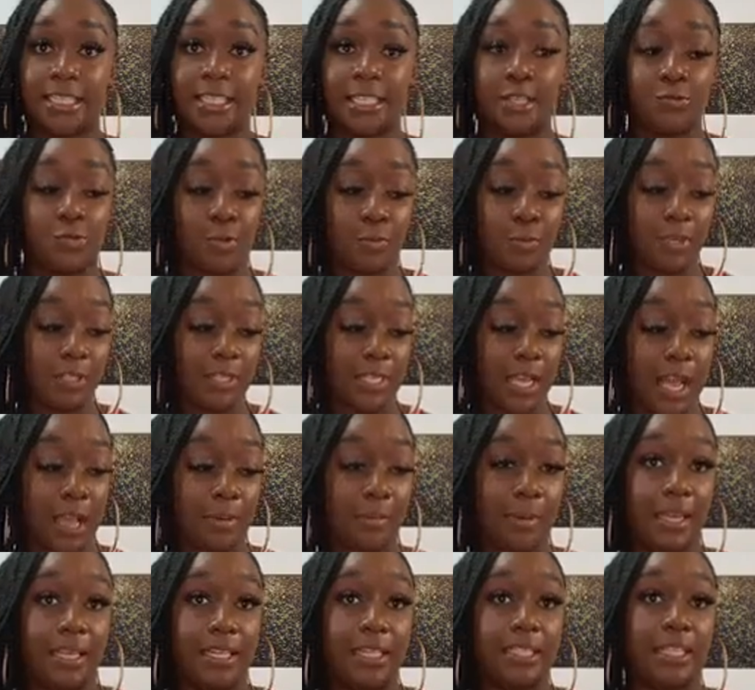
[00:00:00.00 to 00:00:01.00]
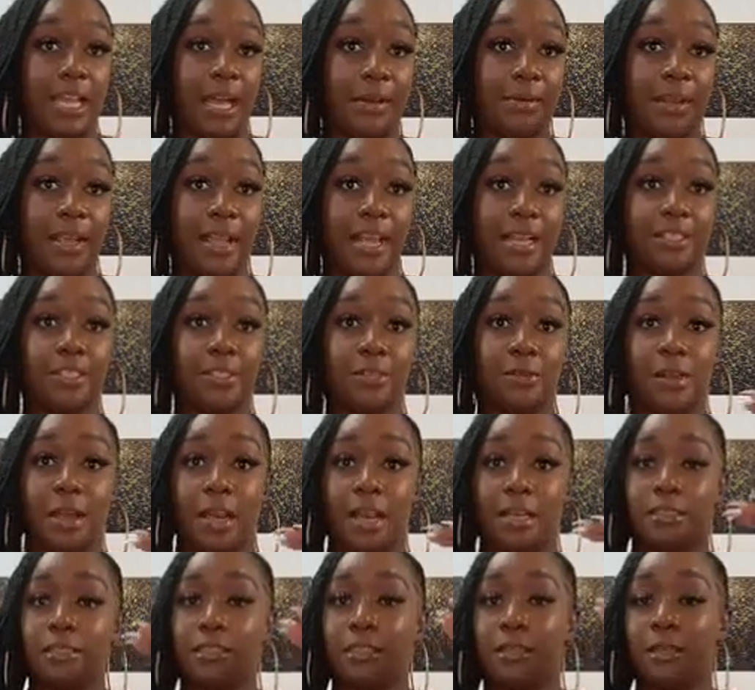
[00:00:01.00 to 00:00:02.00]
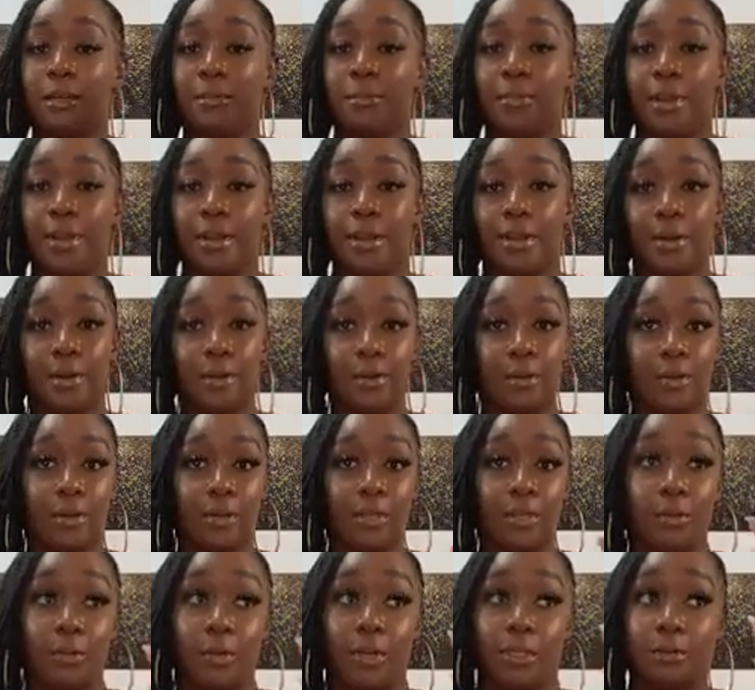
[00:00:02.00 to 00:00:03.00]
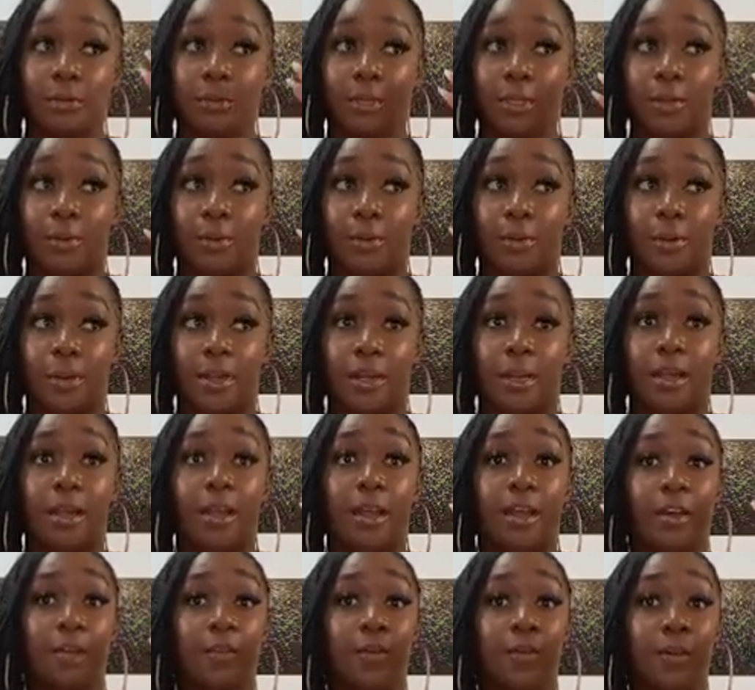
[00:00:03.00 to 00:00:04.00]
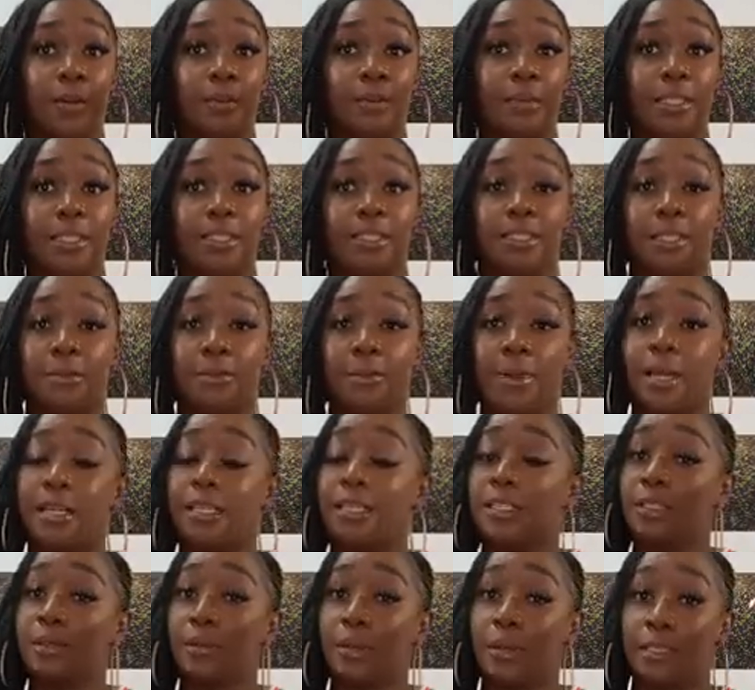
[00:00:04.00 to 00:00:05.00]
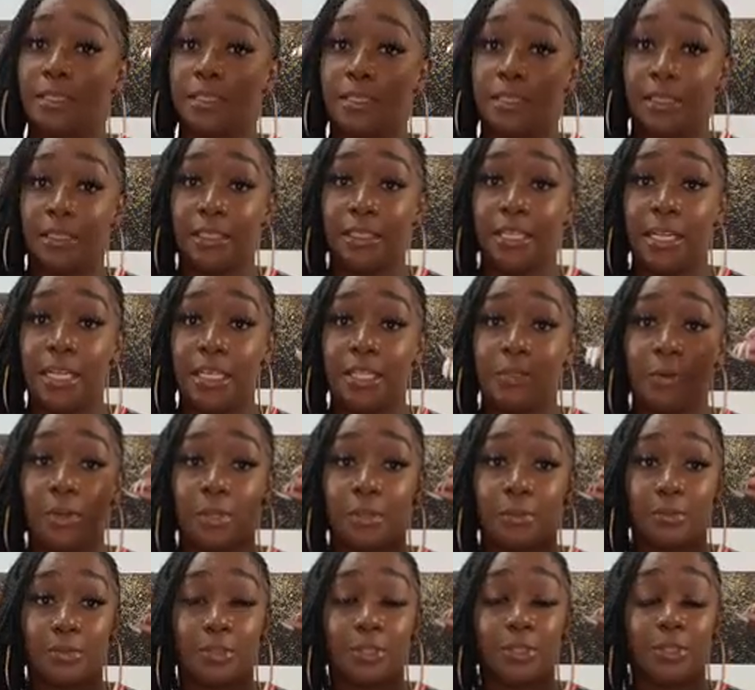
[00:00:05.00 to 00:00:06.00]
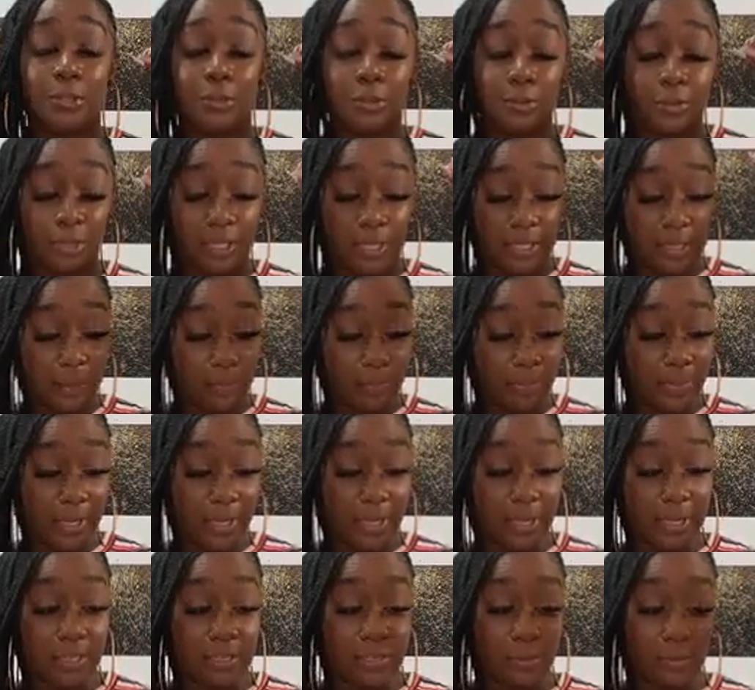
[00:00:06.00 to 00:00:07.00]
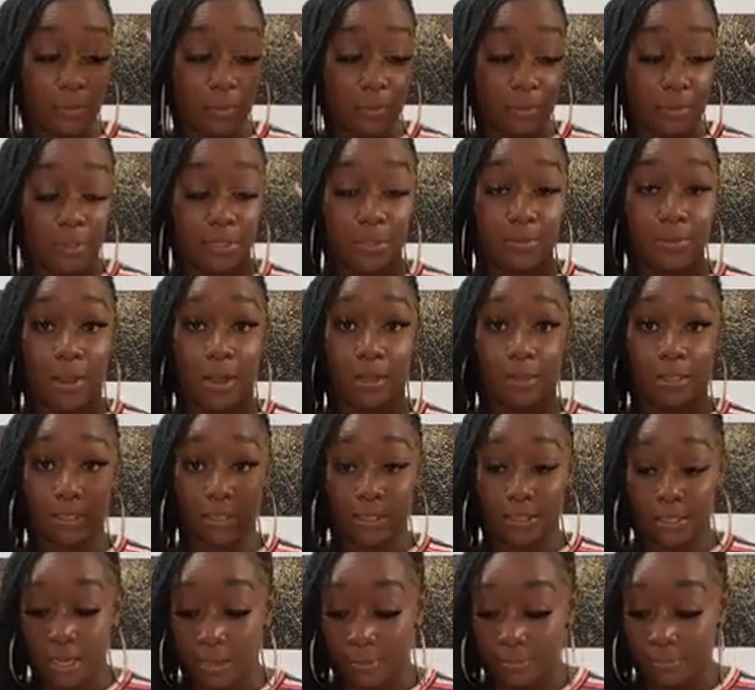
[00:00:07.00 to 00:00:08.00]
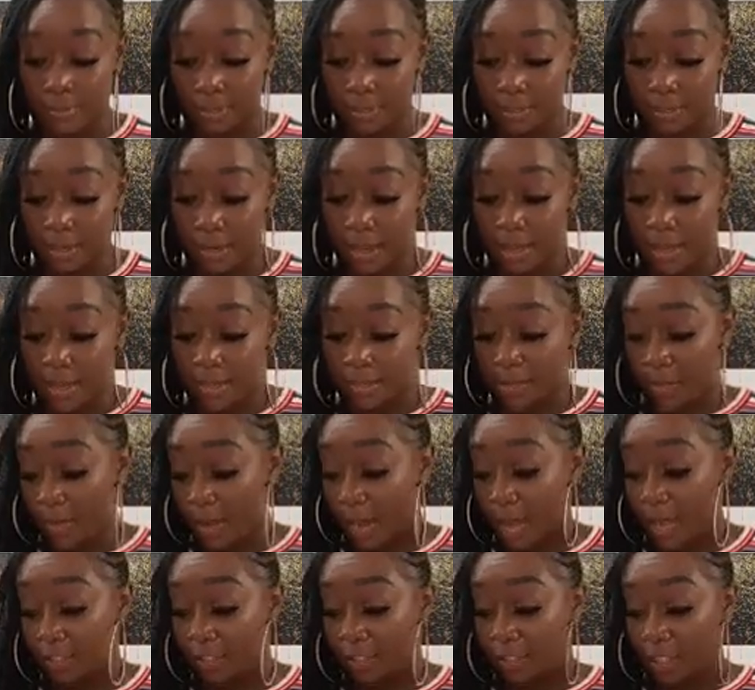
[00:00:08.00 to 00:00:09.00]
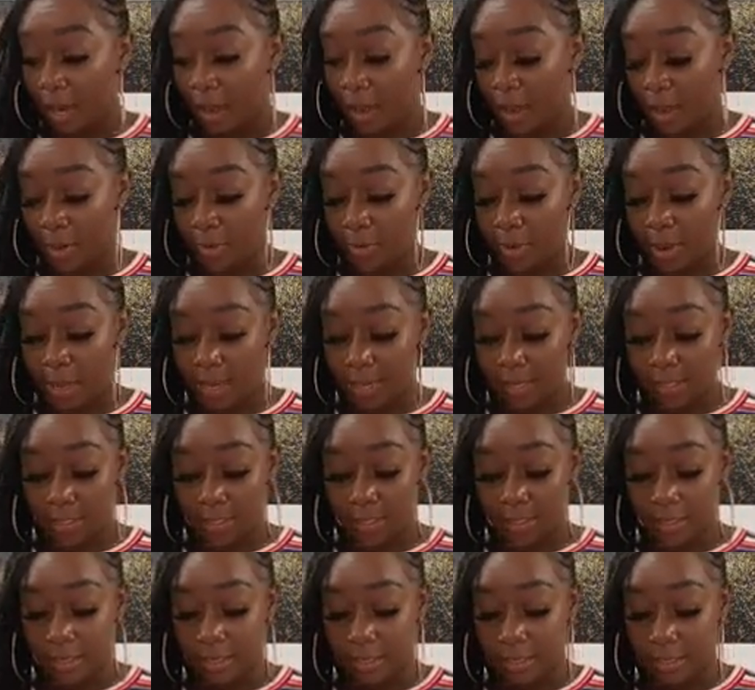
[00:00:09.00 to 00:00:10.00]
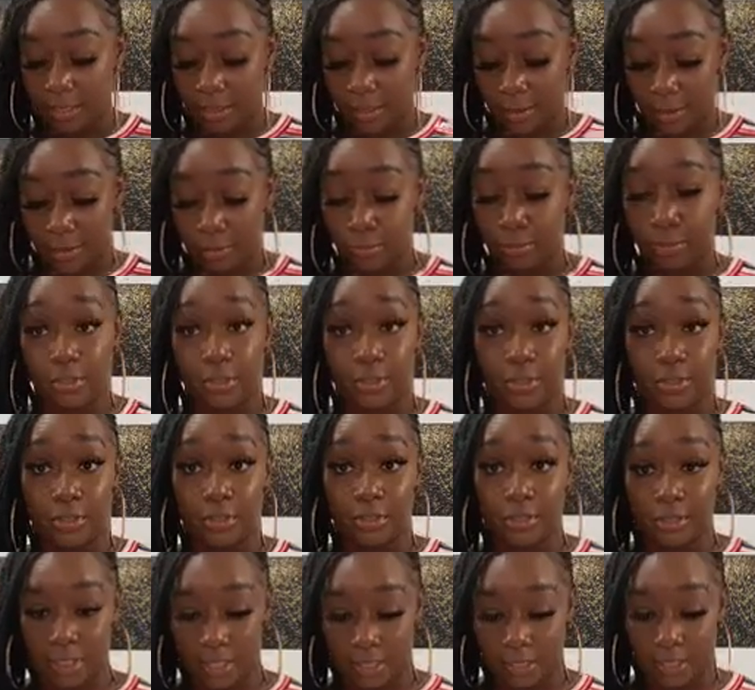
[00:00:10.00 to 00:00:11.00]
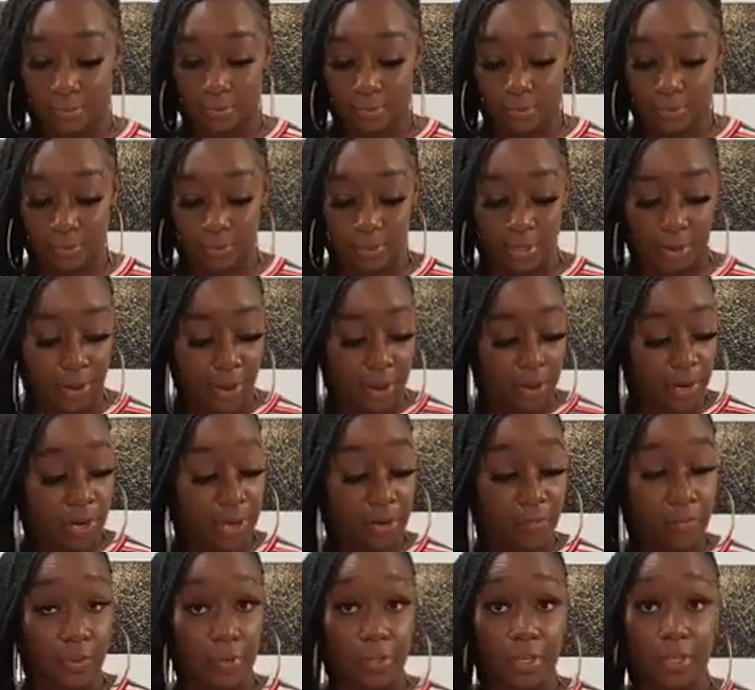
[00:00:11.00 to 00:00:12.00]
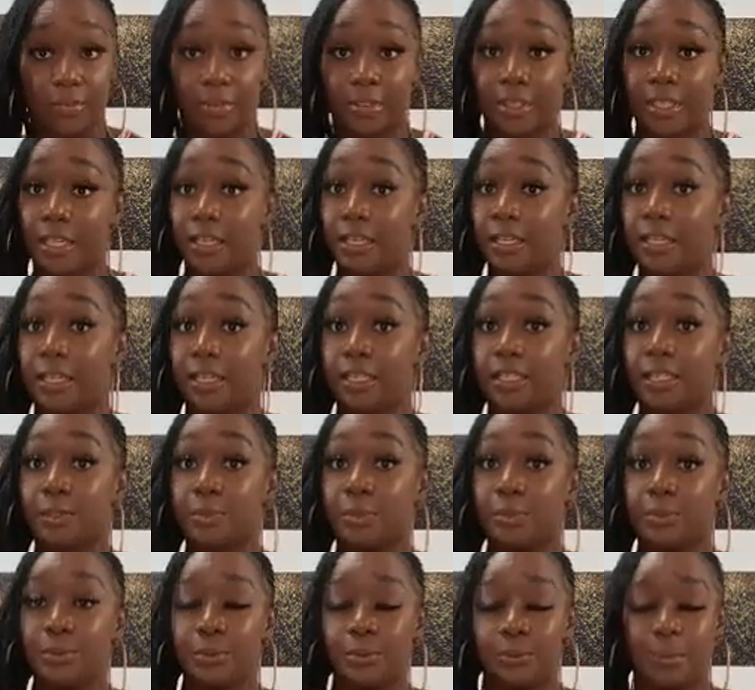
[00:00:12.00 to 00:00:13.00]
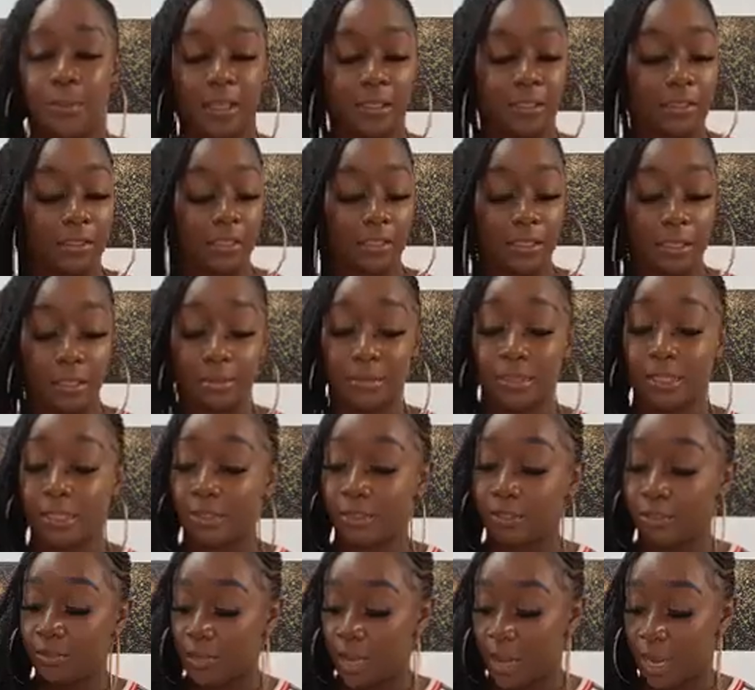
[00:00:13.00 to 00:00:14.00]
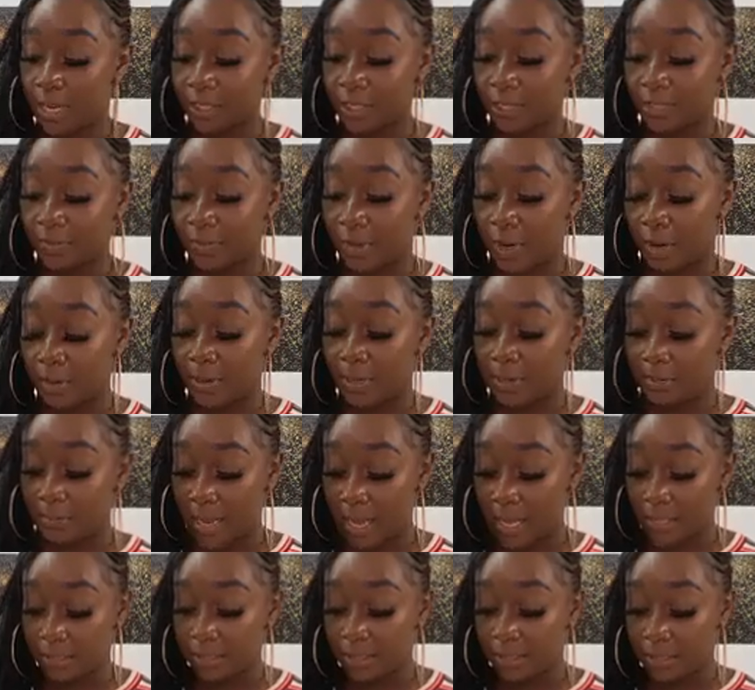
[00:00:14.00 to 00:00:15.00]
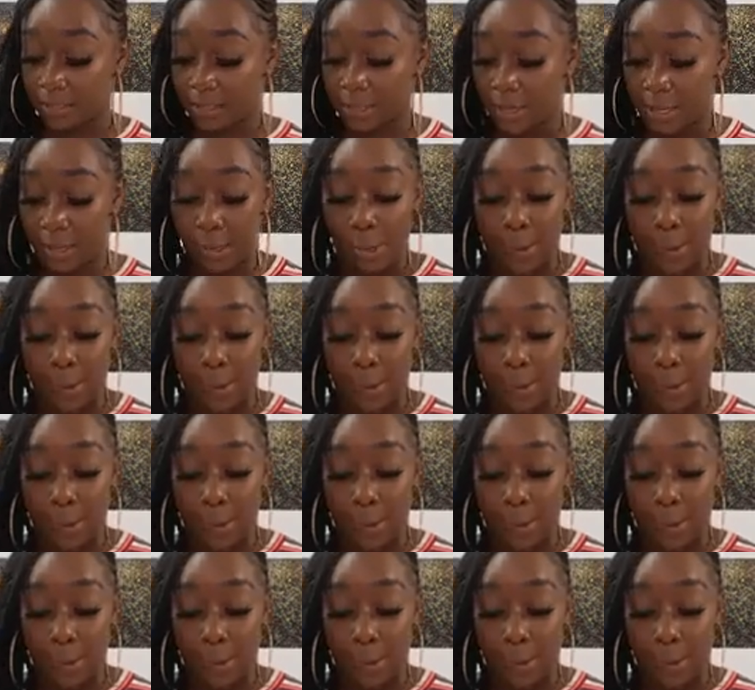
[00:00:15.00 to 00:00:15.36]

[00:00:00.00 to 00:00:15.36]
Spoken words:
see, one more time, anytime they ask you guys to compare in order, whether we're going from least to greatest, greatest to least, whether we're choosing the biggest or the smallest number, you guys should always go to decimals. Convert everything to decimals. It's a sub skill you guys should have already mastered.